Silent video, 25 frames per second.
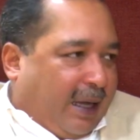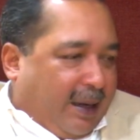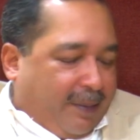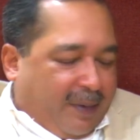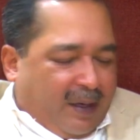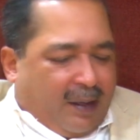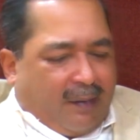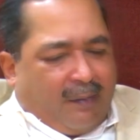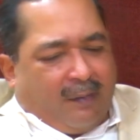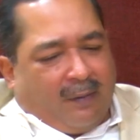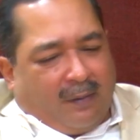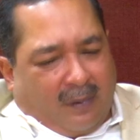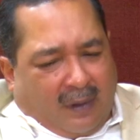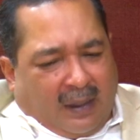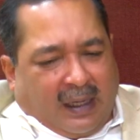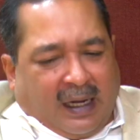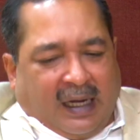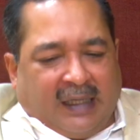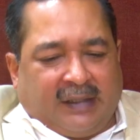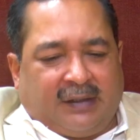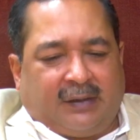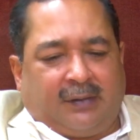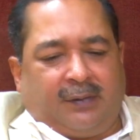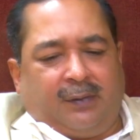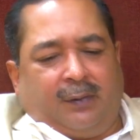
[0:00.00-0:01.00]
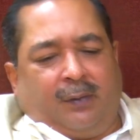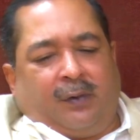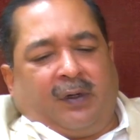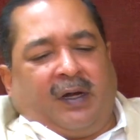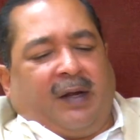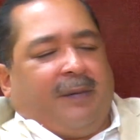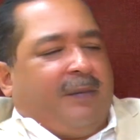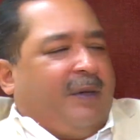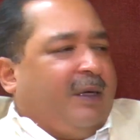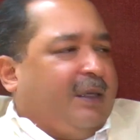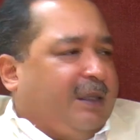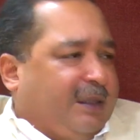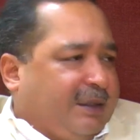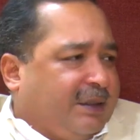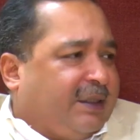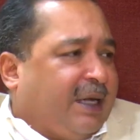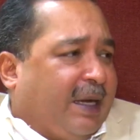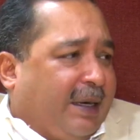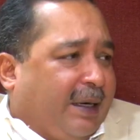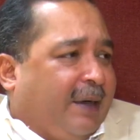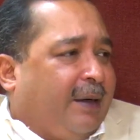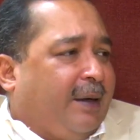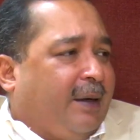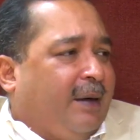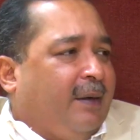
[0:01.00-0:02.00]
I mean, as would have been
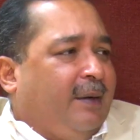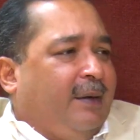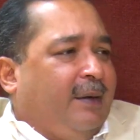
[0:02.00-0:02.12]
desired.